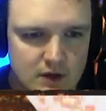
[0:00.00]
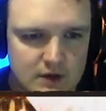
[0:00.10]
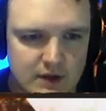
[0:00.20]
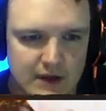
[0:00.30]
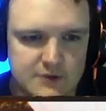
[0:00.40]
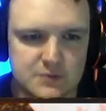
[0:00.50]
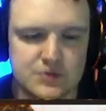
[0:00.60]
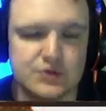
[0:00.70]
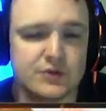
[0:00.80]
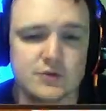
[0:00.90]
Gather
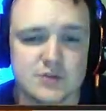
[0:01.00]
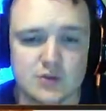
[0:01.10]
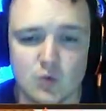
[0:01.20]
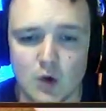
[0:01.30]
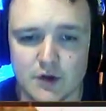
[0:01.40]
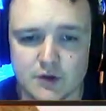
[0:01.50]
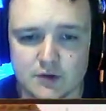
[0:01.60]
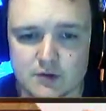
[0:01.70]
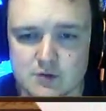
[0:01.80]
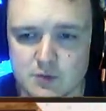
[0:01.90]
materials in the water.
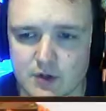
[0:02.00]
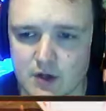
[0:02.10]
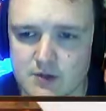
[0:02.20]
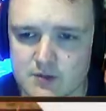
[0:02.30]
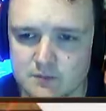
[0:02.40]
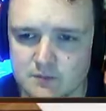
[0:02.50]
It's pretty awesome.